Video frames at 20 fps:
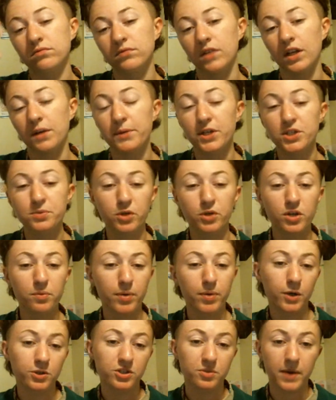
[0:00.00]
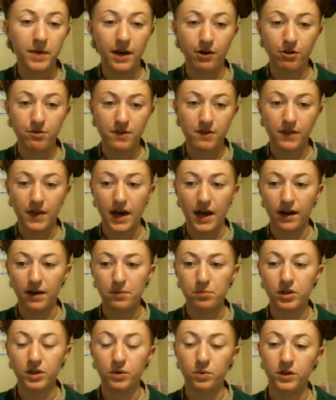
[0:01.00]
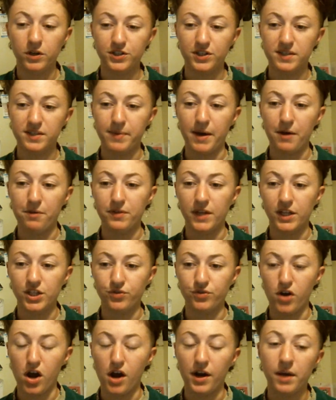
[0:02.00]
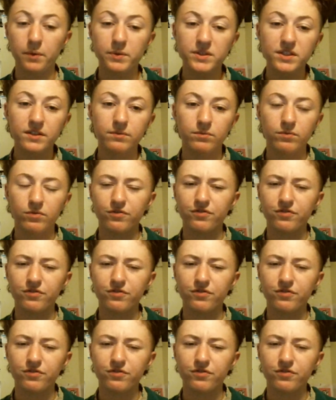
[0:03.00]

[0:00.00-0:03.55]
in a much more composed manner than that. I'm putting words in his mouth, and that's wrong. It was a